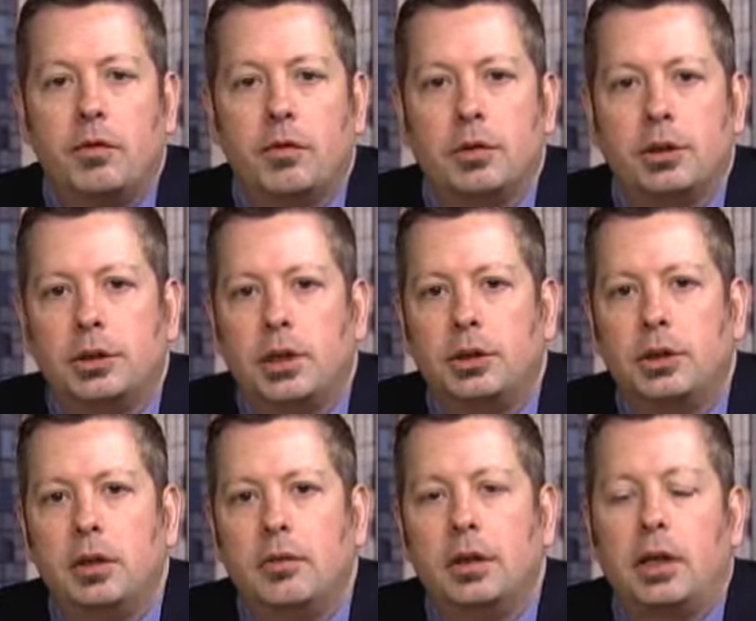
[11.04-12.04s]
for a discussion
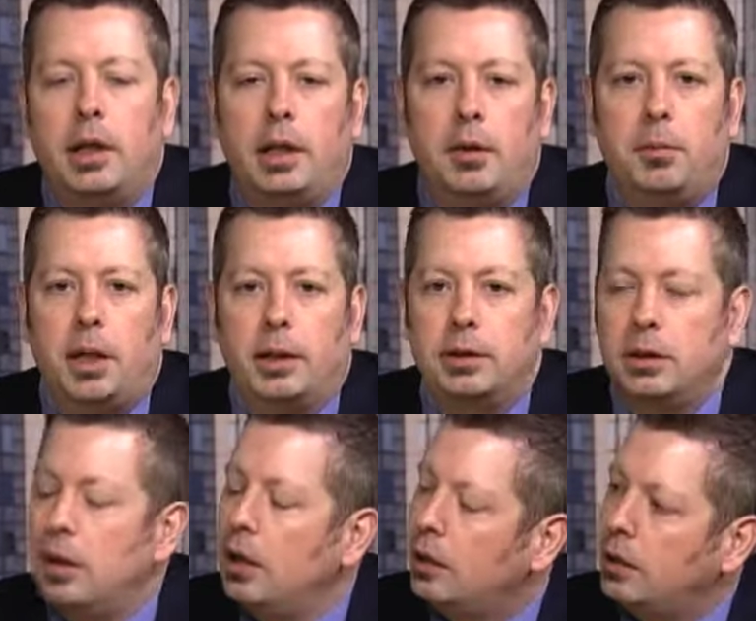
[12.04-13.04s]
of the Canadian banks.
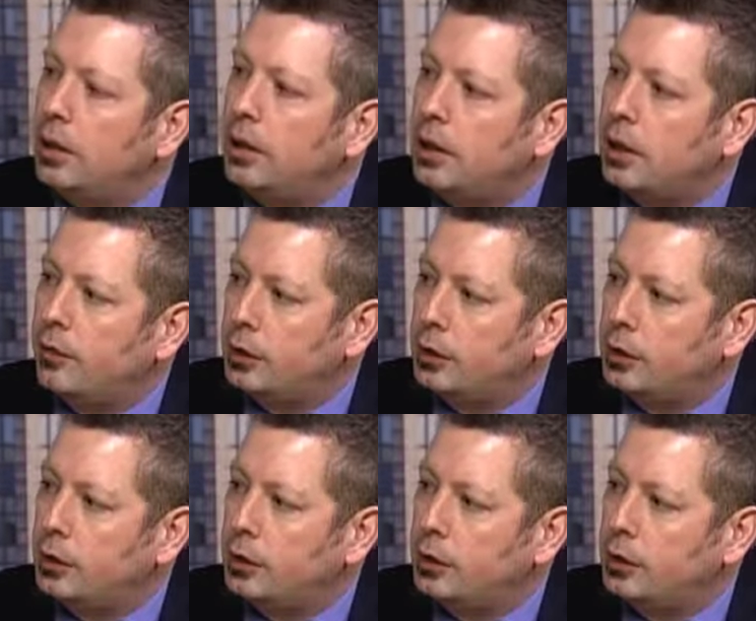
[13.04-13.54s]
Lidia, thank you for